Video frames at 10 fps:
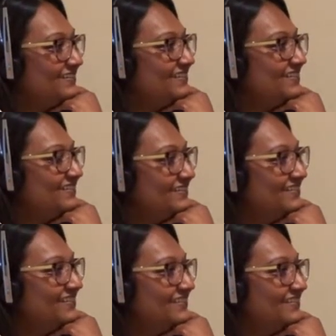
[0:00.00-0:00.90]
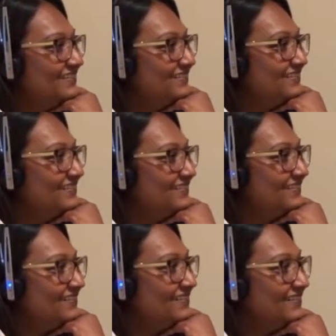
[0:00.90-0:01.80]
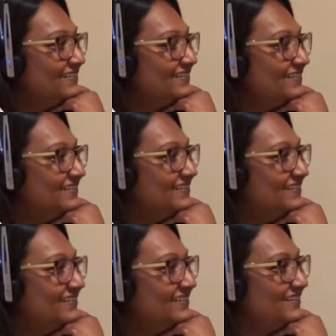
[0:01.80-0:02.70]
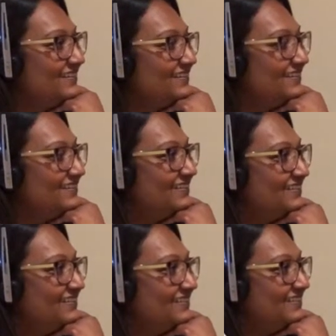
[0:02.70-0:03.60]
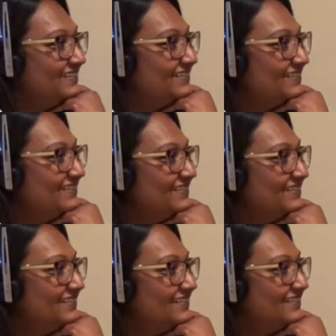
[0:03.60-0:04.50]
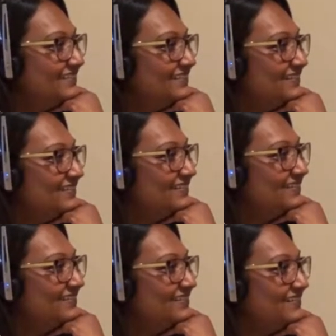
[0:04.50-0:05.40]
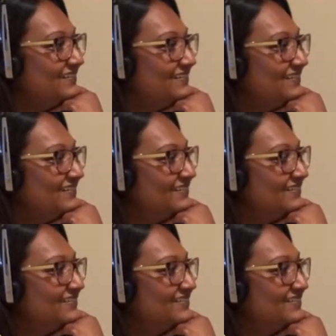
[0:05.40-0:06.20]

[no speech]